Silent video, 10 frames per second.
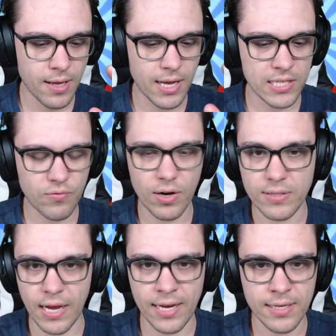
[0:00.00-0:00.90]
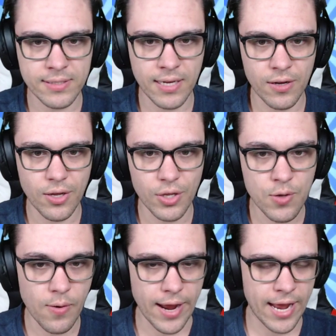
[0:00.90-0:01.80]
as far as I can tell, you
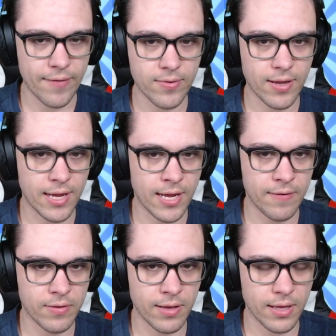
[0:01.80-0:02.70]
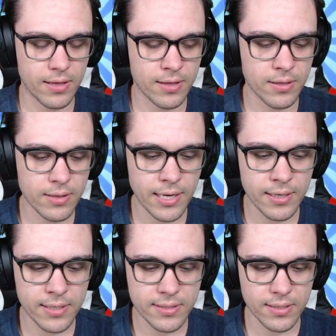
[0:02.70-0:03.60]
have to have the
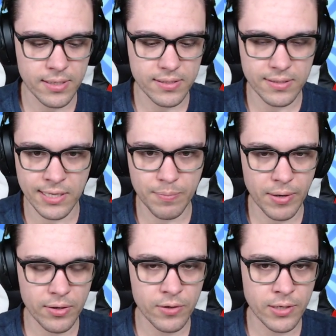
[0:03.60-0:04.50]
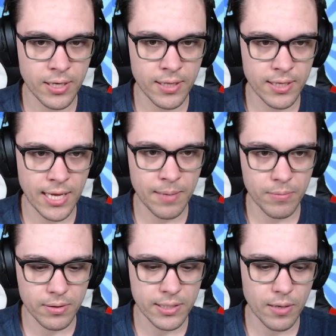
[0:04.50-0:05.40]
latest sync pair unit in the game,
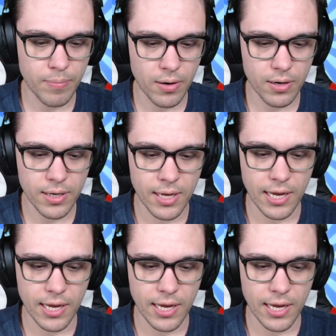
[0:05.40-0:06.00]
Liepard,